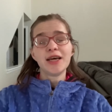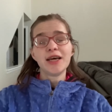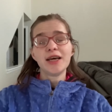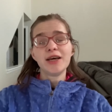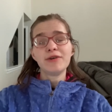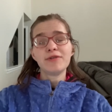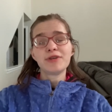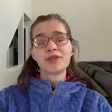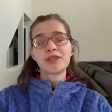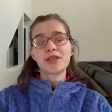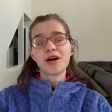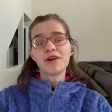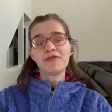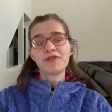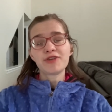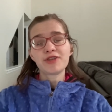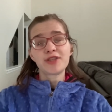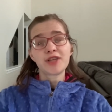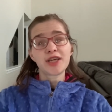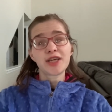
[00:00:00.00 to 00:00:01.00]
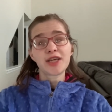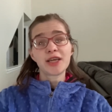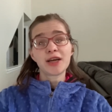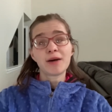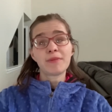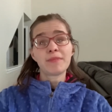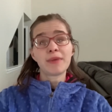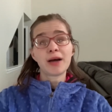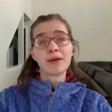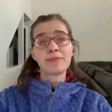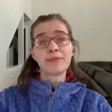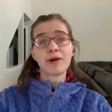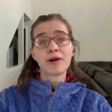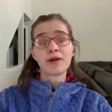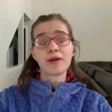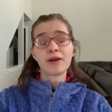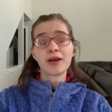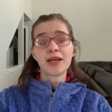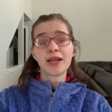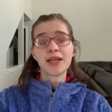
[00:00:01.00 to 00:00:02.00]
it was selfish thinking on my
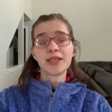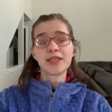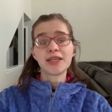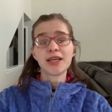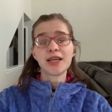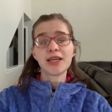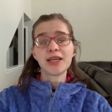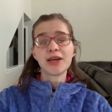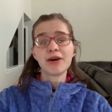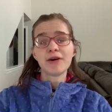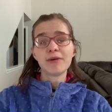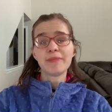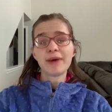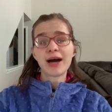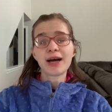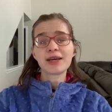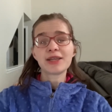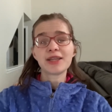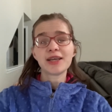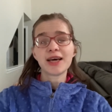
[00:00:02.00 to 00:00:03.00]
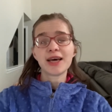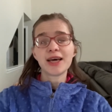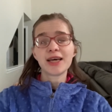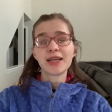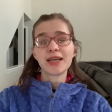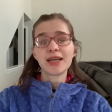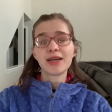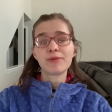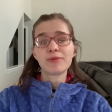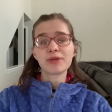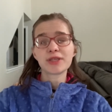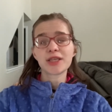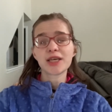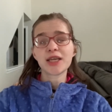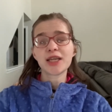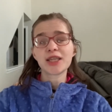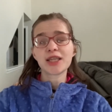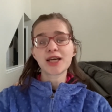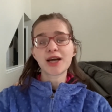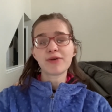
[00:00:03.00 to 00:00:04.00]
part, and I didn't know it back then, and it wasn't
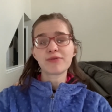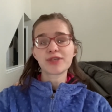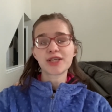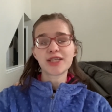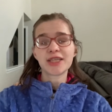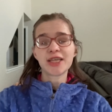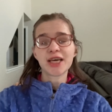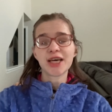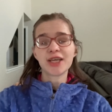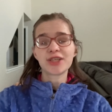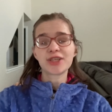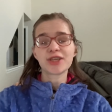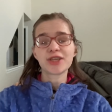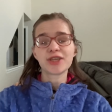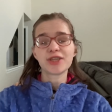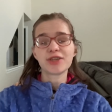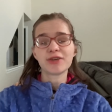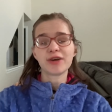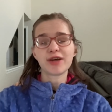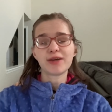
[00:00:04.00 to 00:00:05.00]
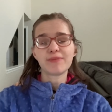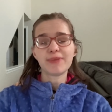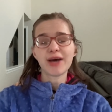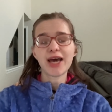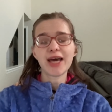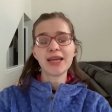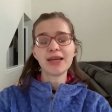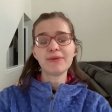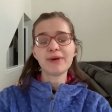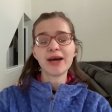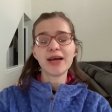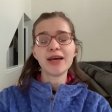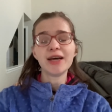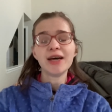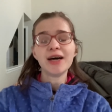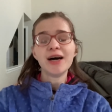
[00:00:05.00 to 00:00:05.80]
anything I was intentionally doing. But anyway,